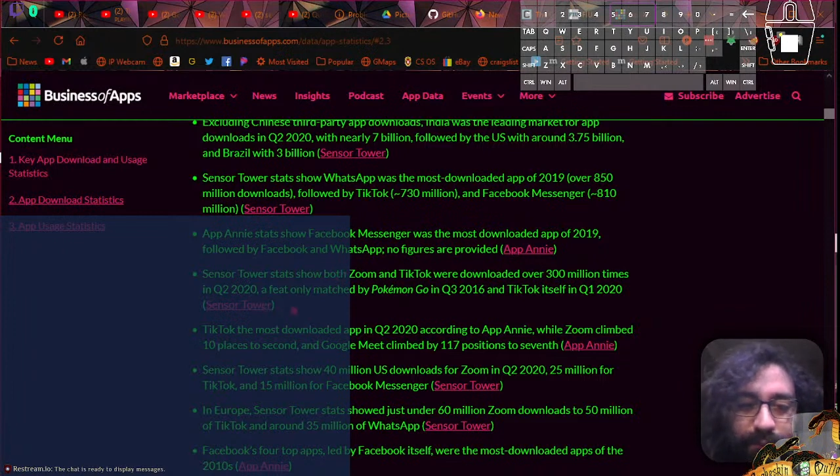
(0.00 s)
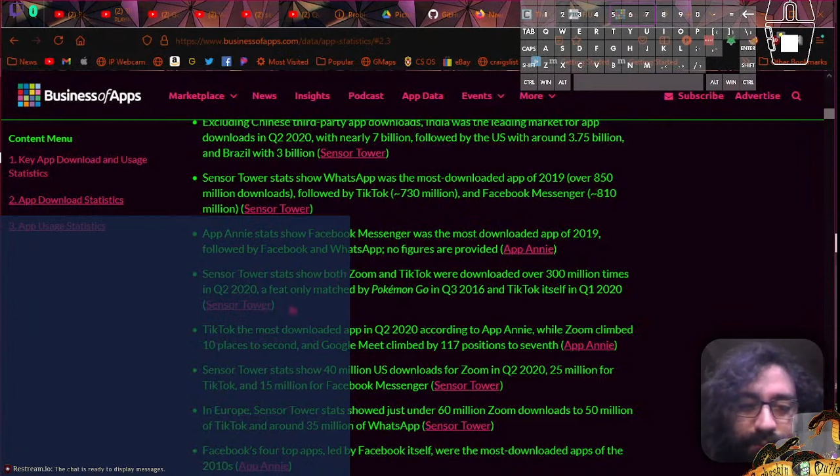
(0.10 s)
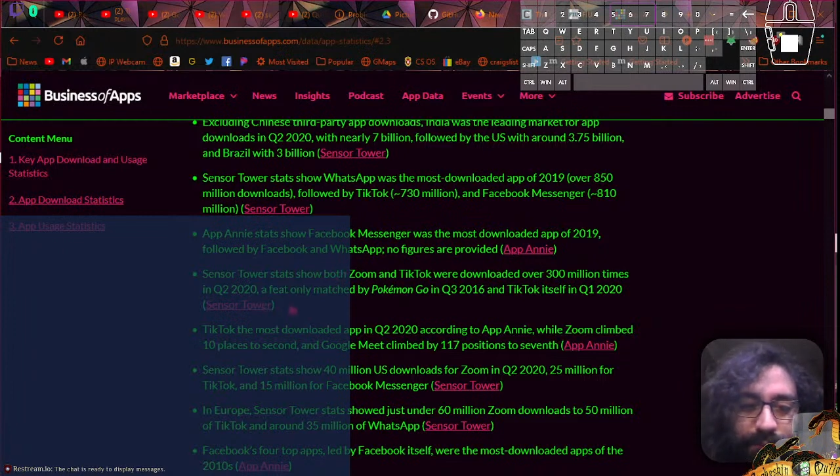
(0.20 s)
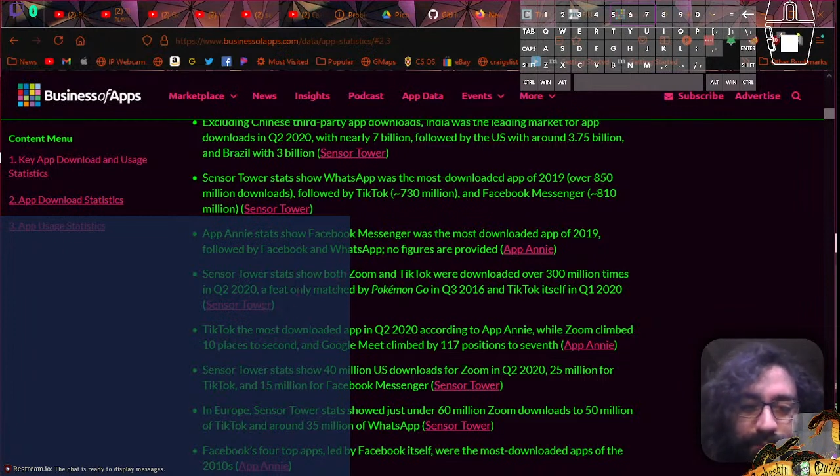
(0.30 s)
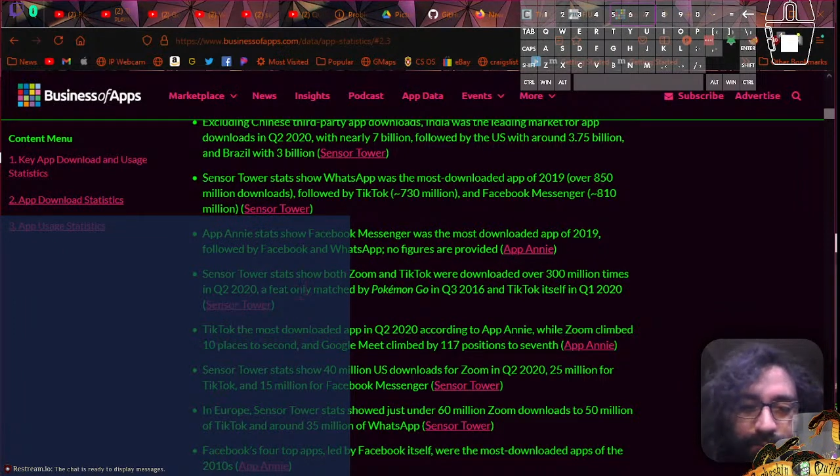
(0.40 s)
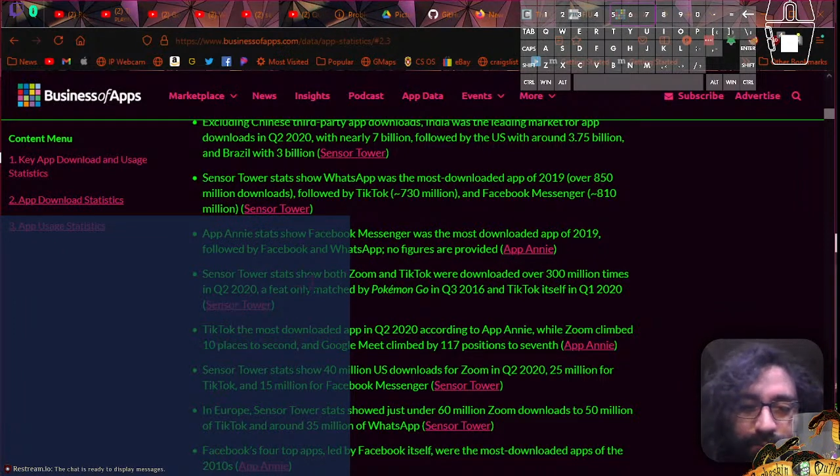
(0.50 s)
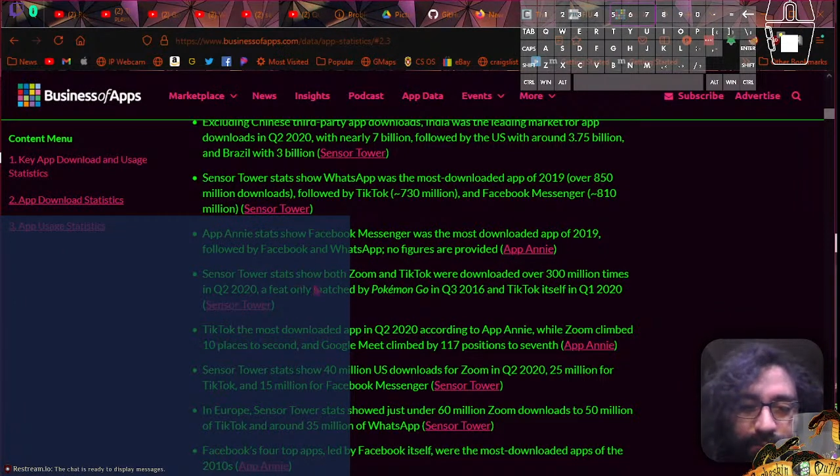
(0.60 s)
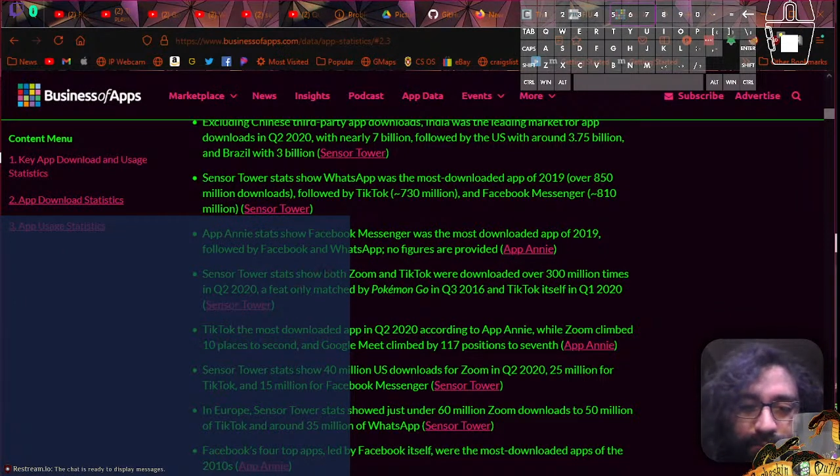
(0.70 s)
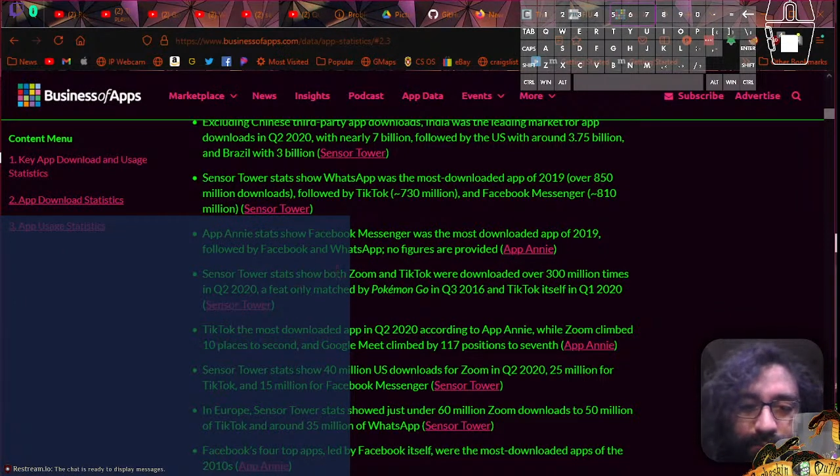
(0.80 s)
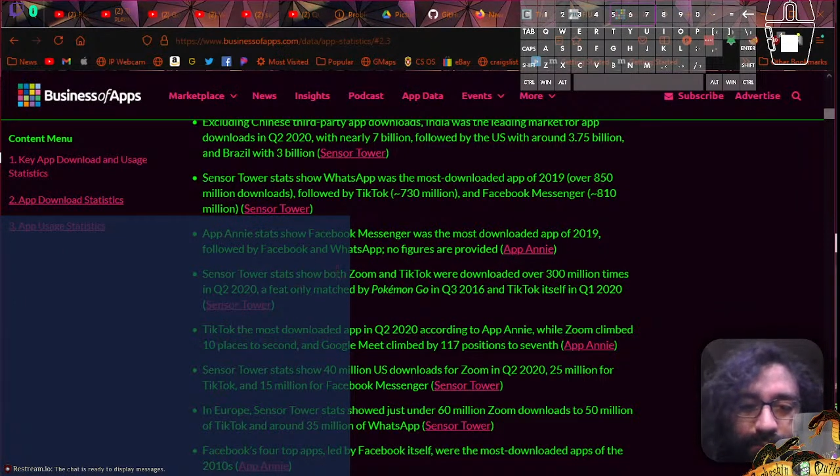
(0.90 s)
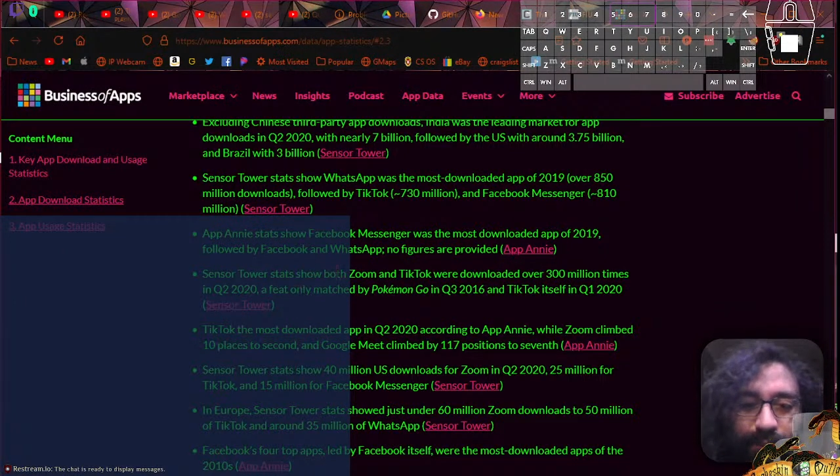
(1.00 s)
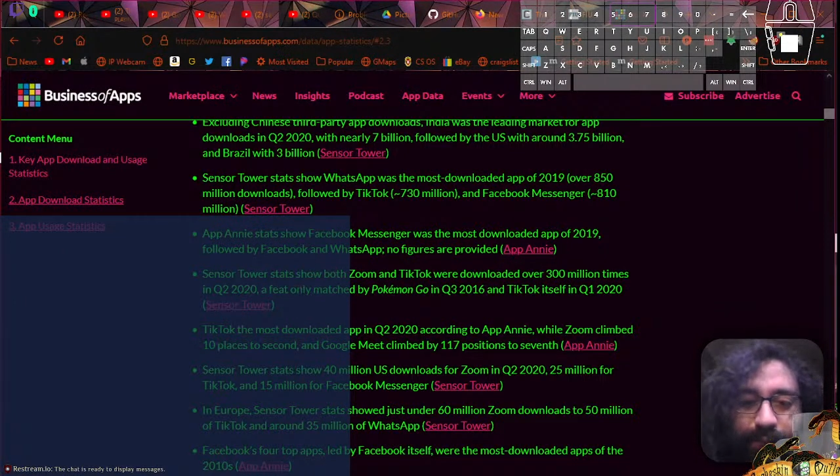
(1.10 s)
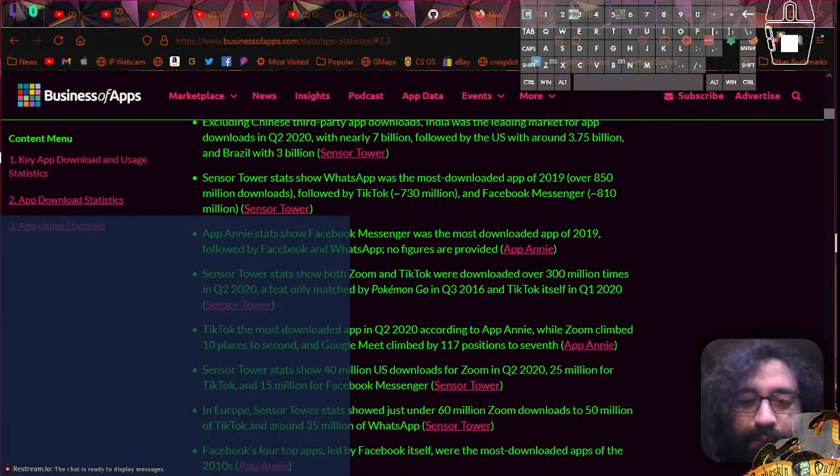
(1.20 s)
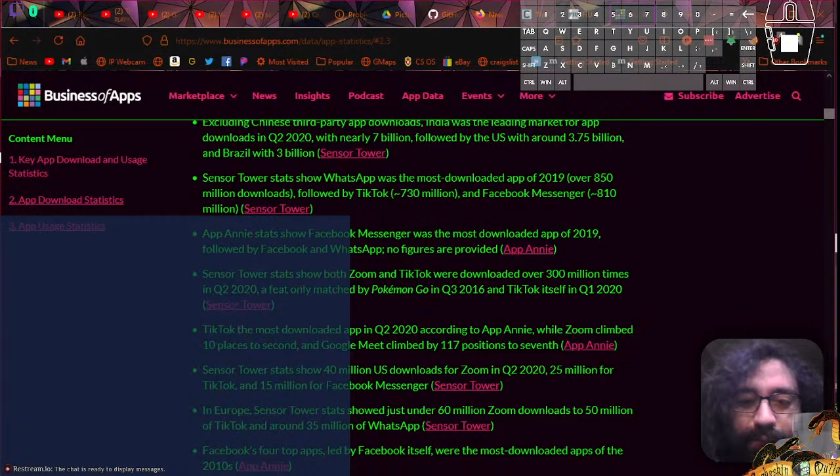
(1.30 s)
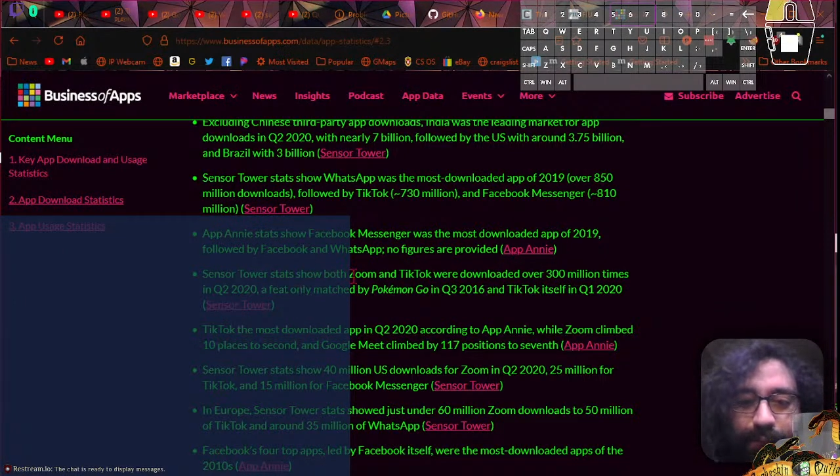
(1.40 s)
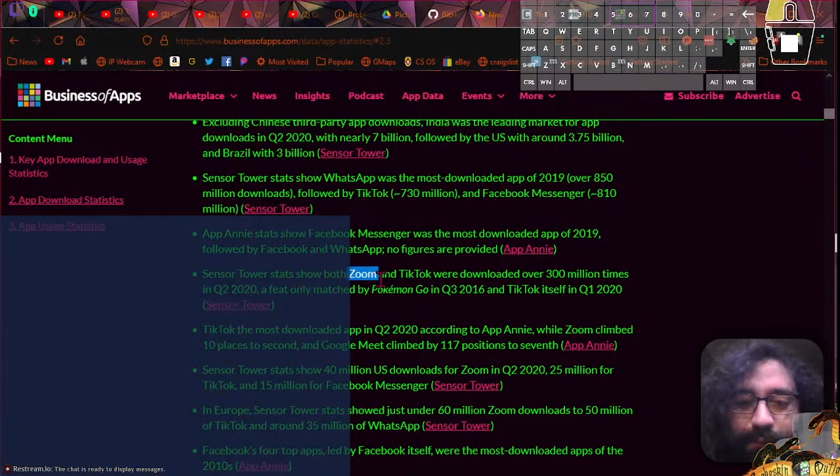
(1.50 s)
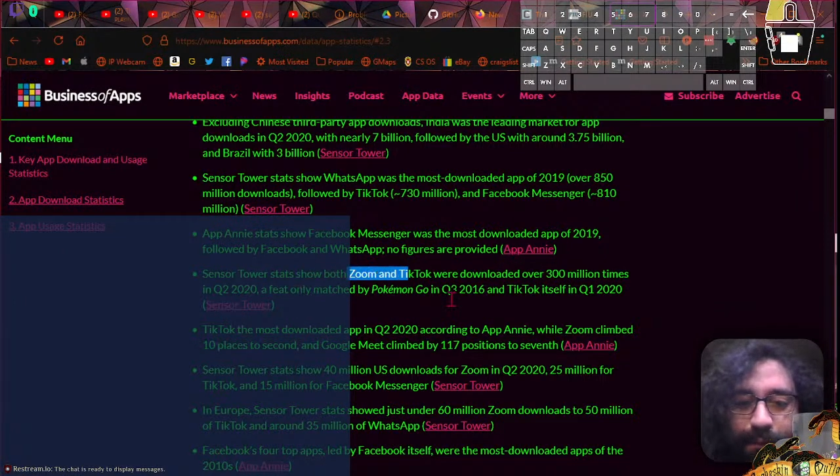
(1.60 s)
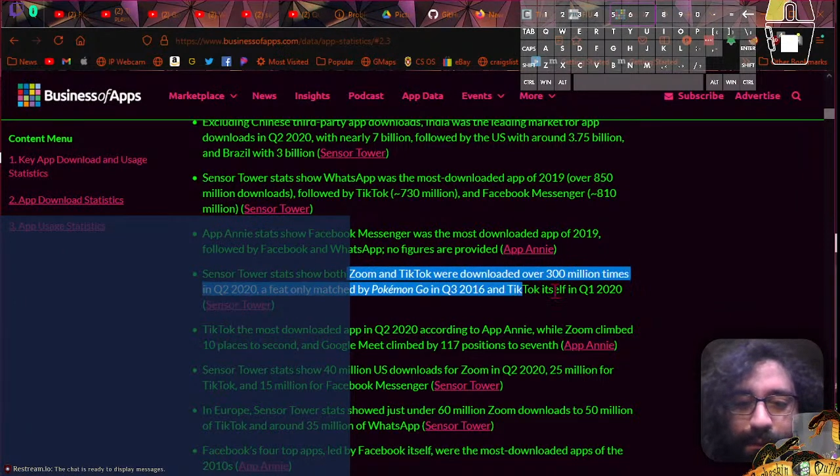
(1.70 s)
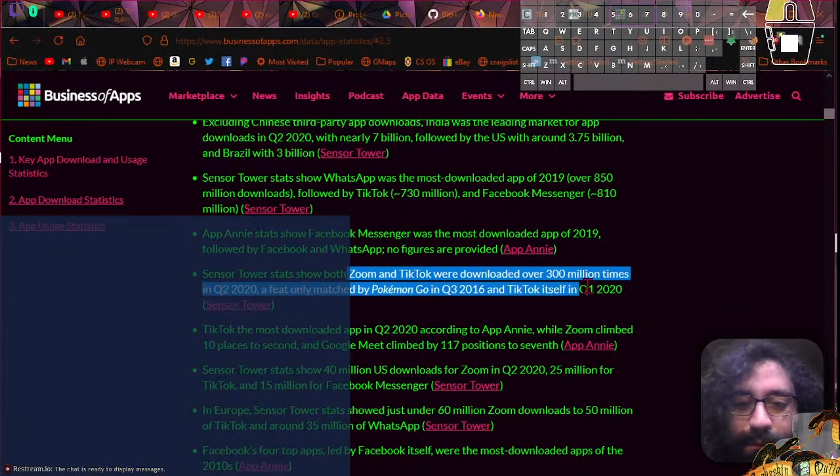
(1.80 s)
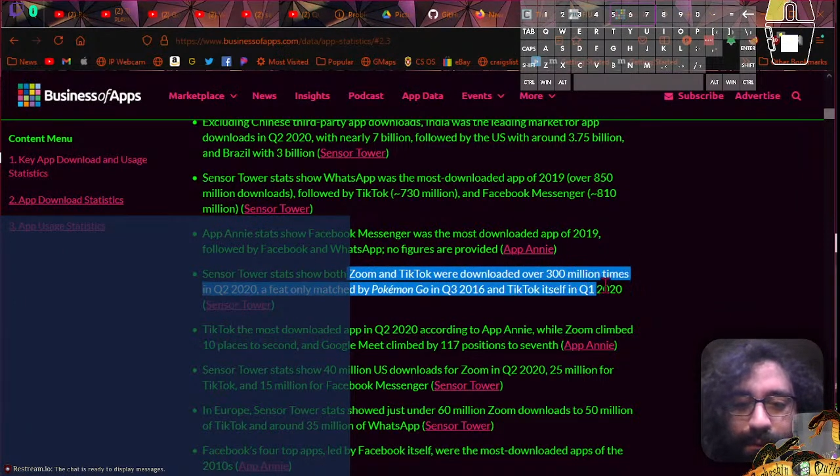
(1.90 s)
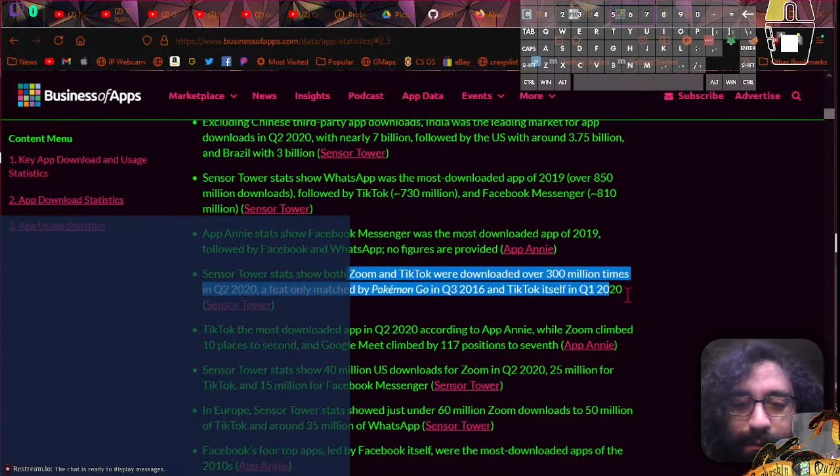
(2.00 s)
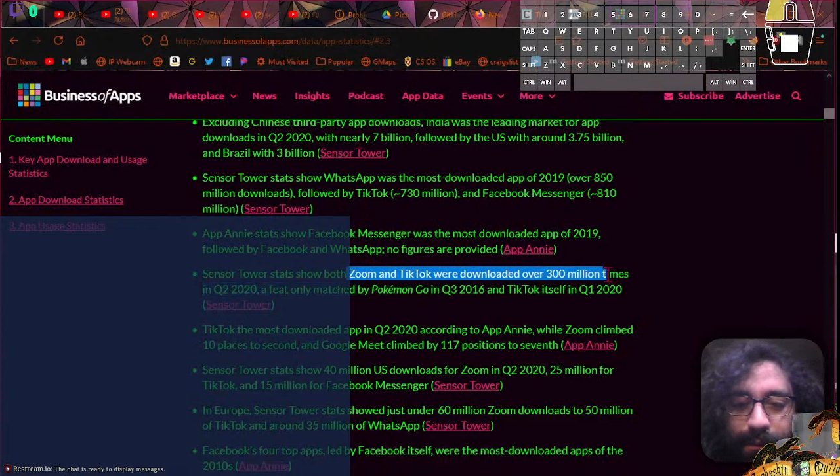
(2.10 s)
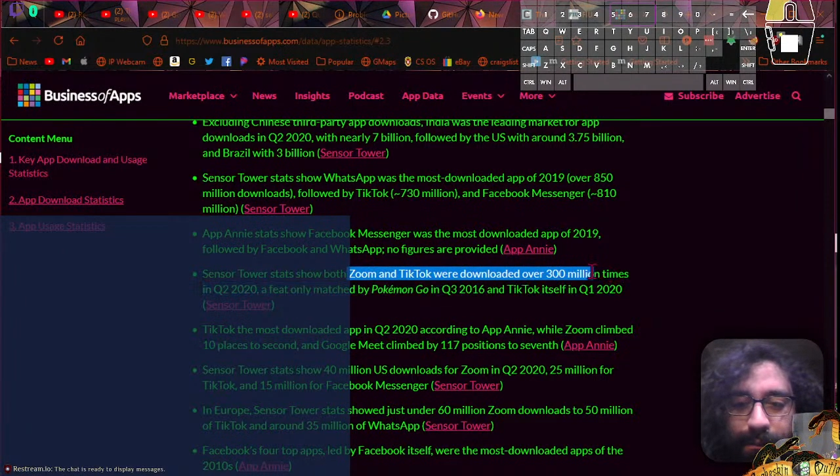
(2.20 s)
got us to 10 million ARR where we are